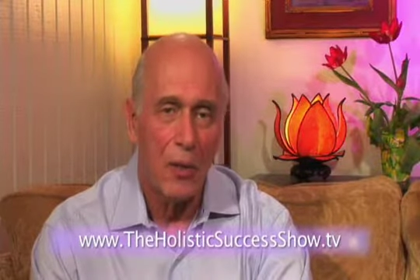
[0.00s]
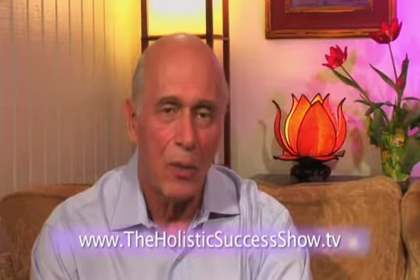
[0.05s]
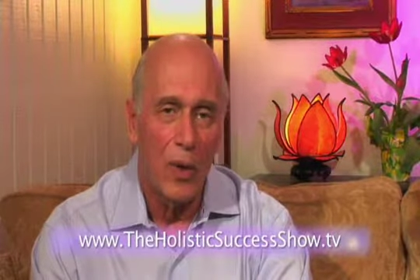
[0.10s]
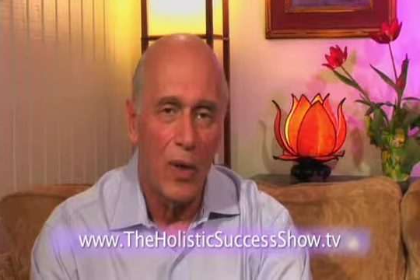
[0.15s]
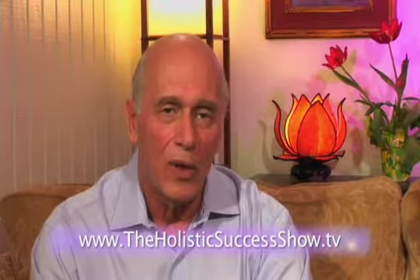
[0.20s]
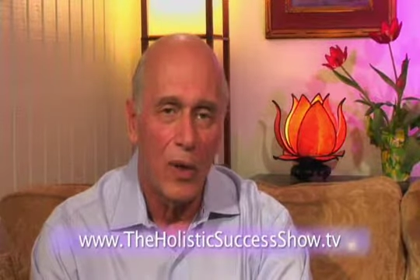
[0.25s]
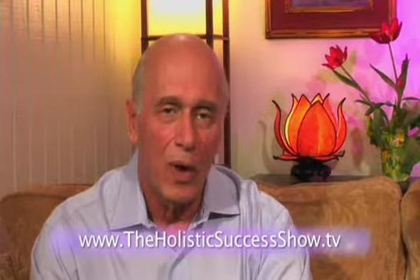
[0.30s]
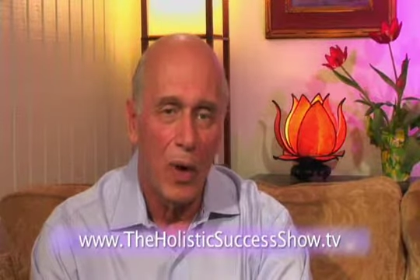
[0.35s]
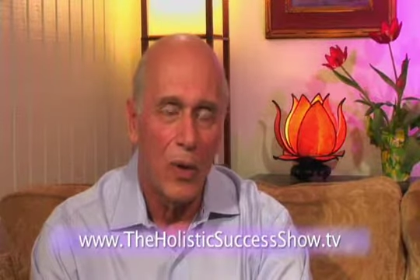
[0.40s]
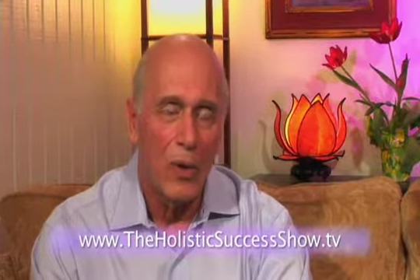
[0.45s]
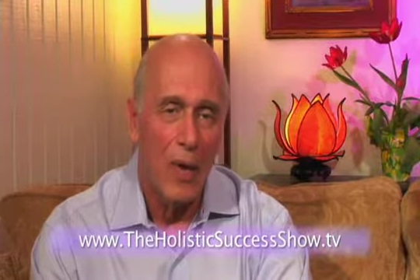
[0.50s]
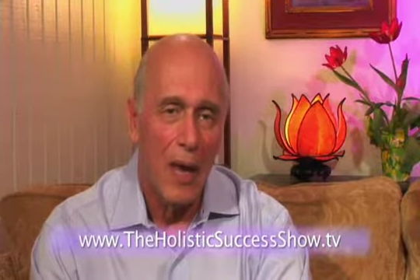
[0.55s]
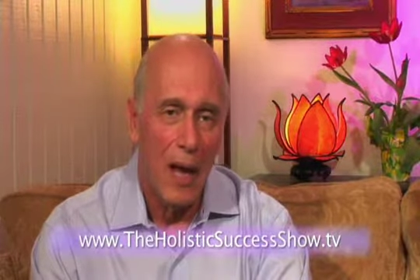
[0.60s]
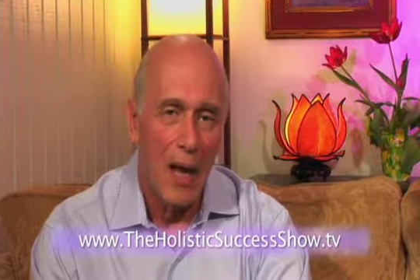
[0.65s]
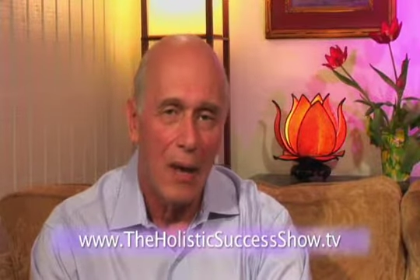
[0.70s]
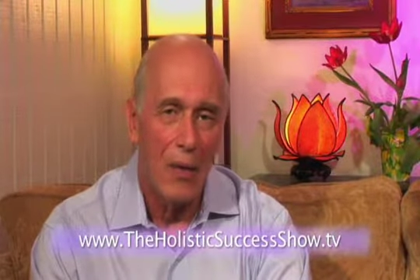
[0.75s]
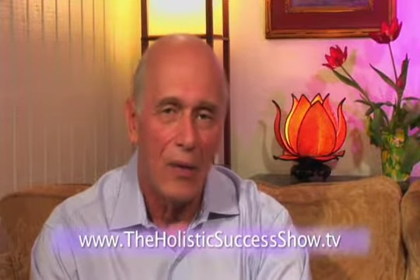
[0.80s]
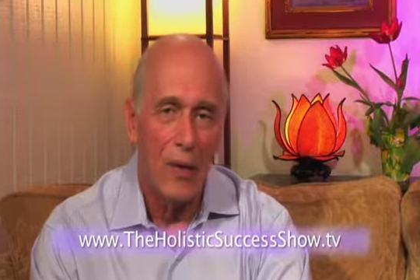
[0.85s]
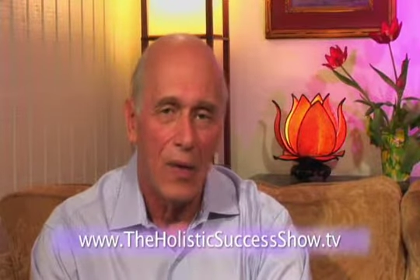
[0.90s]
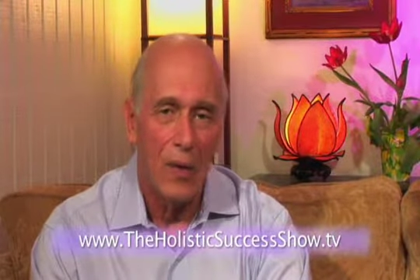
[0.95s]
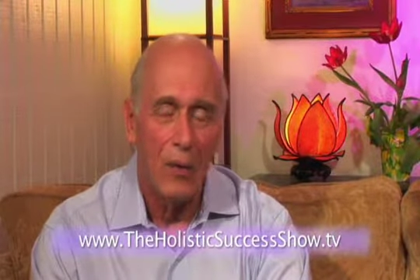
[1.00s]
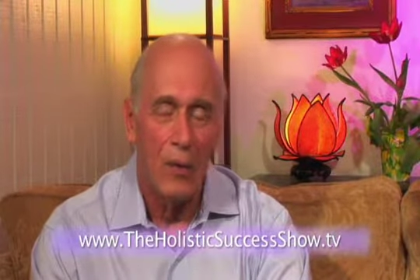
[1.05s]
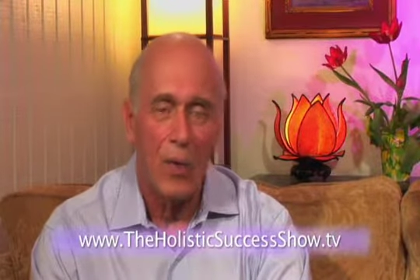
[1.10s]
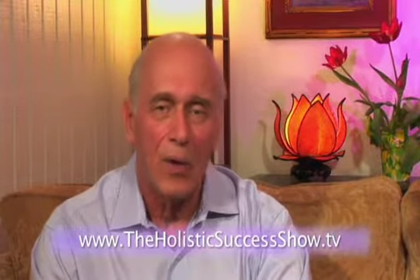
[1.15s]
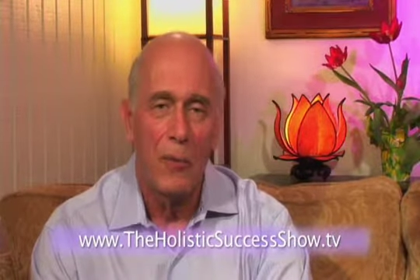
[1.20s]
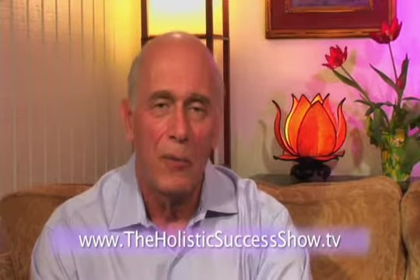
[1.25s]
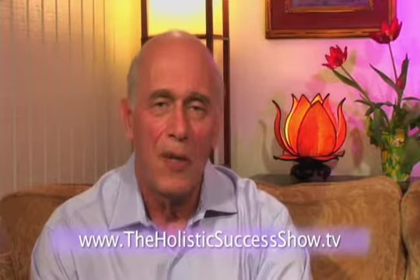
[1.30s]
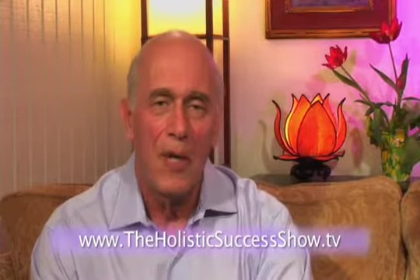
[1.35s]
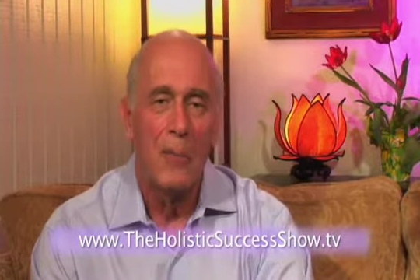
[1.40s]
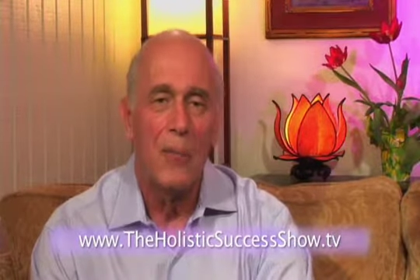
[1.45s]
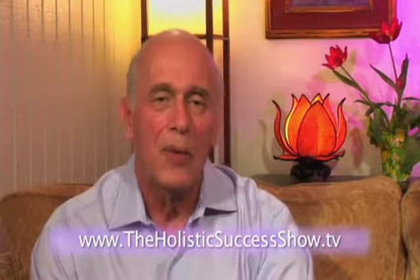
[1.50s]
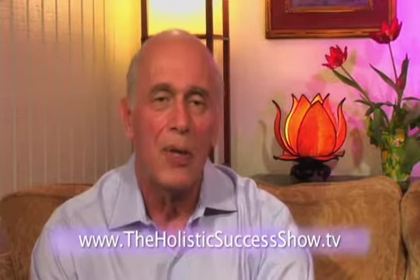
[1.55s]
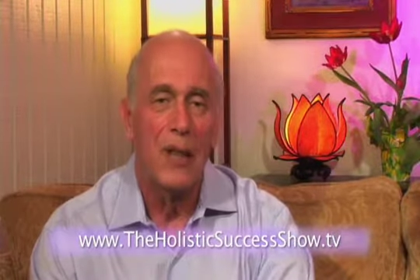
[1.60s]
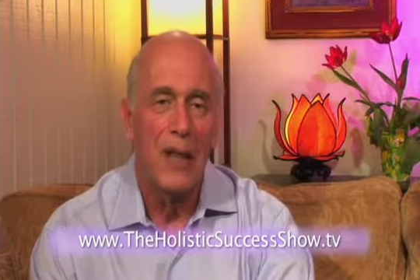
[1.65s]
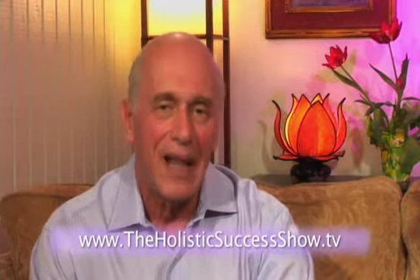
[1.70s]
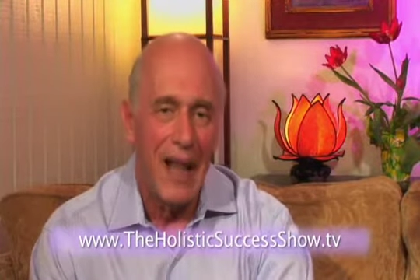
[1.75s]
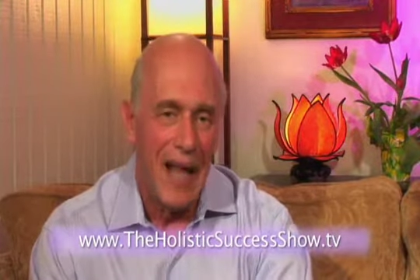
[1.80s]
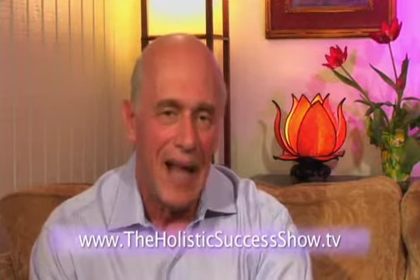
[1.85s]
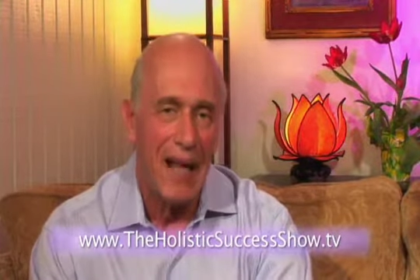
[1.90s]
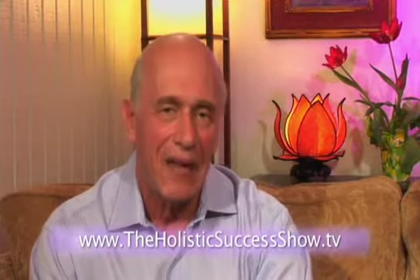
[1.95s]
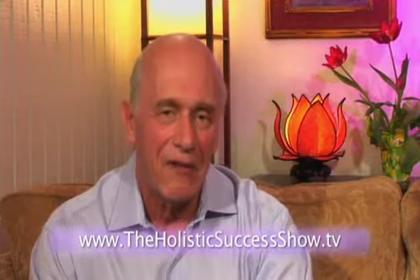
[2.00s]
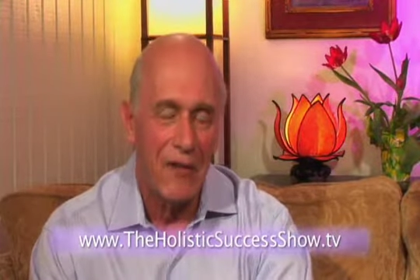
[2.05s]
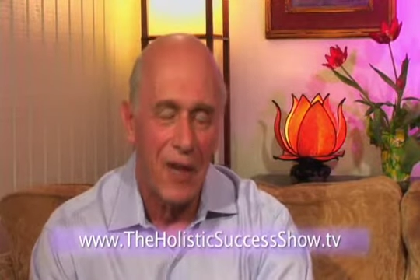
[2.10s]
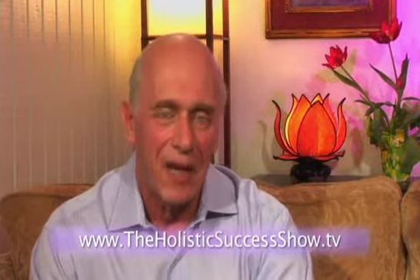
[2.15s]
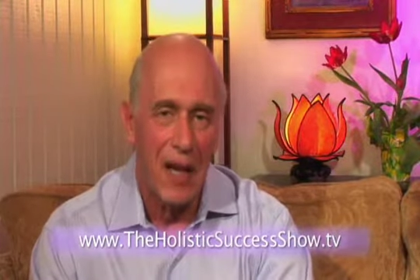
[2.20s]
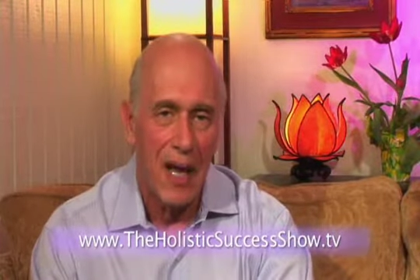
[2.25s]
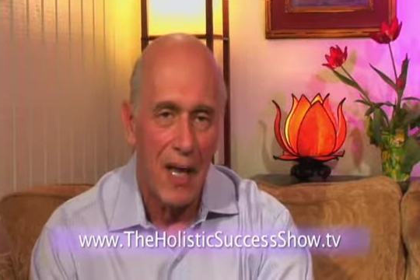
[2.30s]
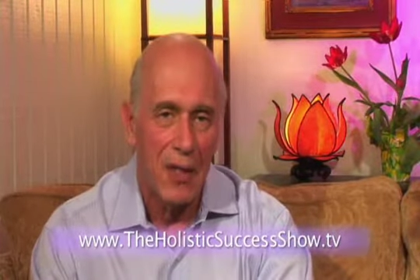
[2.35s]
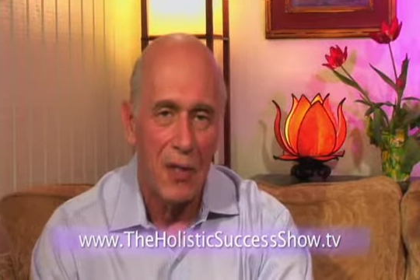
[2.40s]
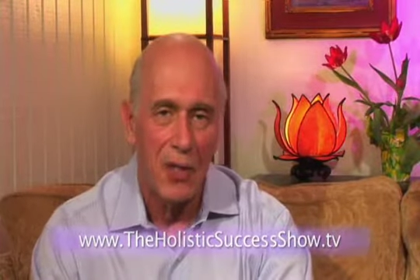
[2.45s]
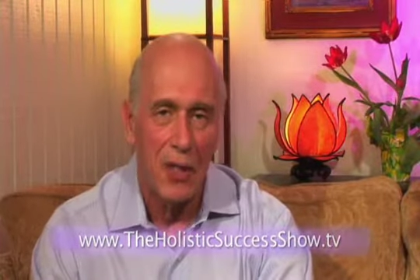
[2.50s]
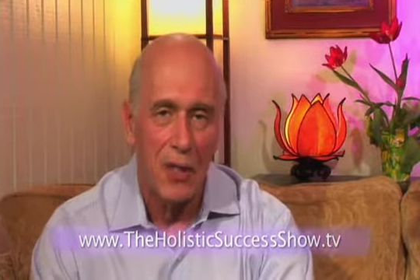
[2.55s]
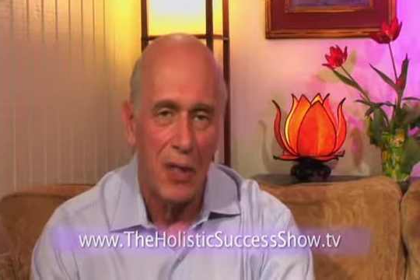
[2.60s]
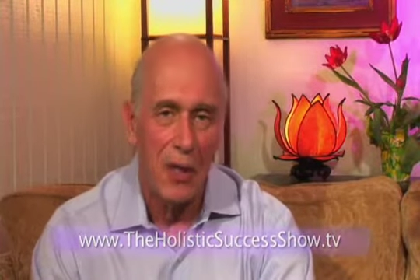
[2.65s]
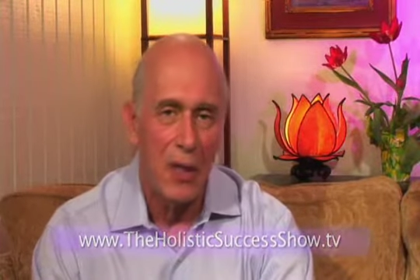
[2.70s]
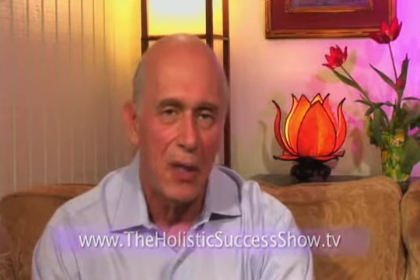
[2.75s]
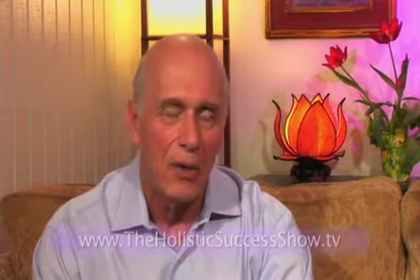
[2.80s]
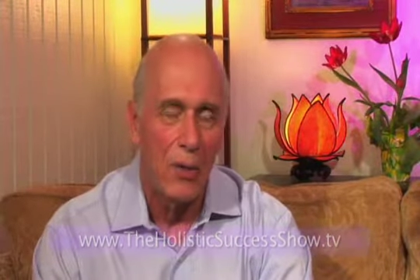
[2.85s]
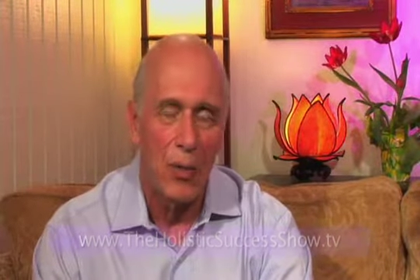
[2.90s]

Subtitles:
We know now that when people laugh, they actually